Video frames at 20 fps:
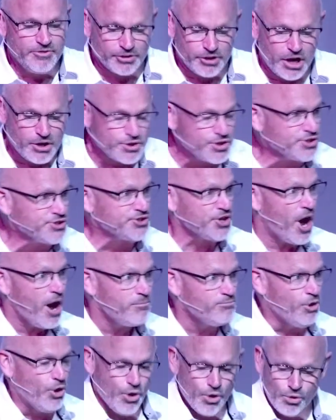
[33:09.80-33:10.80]
There are
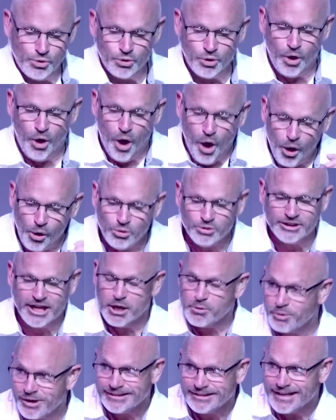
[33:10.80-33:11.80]
some who
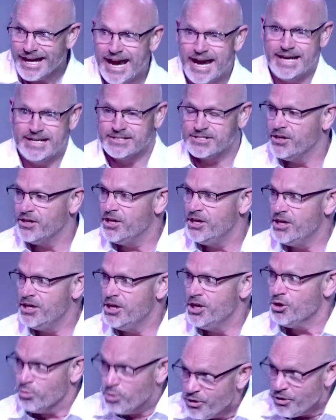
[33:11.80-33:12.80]
only relate
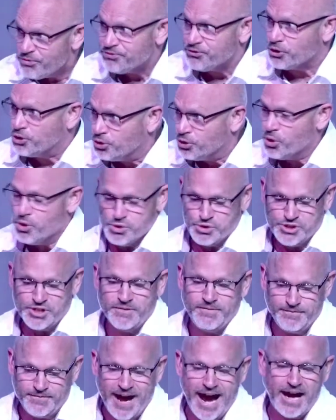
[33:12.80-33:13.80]
with the
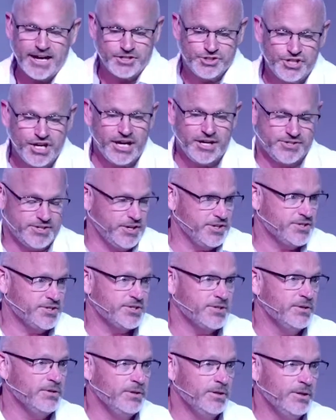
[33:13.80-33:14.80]
crucified
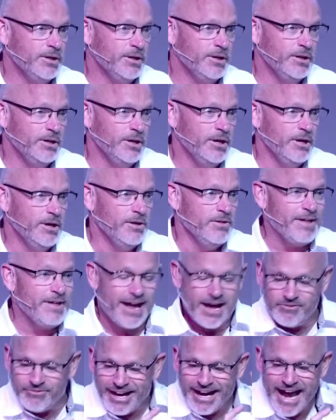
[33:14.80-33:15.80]
Jesus.
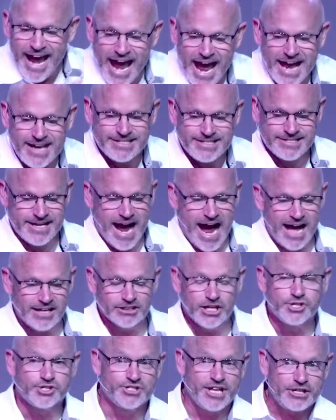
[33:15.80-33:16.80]
They have a head
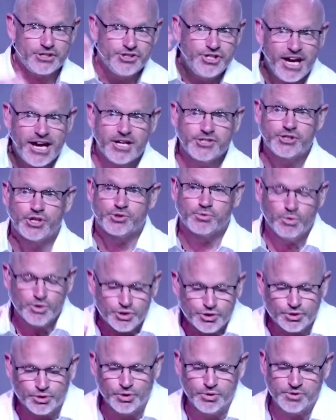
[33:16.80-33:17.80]
knowledge that Jesus
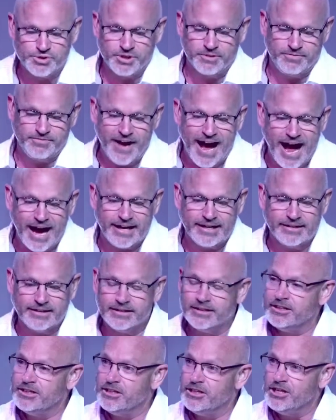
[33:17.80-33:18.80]
was
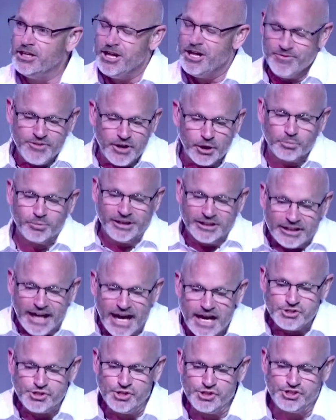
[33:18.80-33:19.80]
crucified. Their
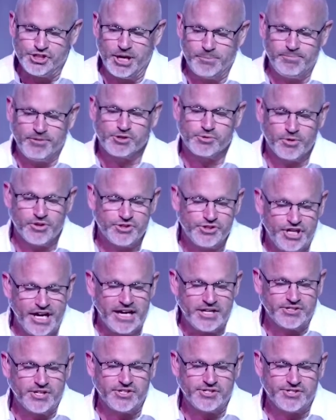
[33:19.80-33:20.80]
relationship is with
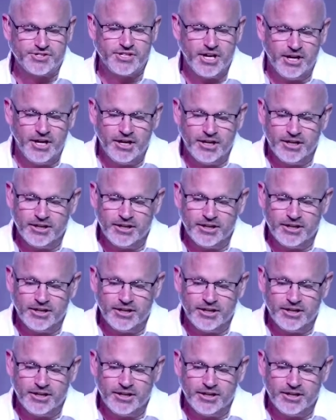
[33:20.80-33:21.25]
Jesus,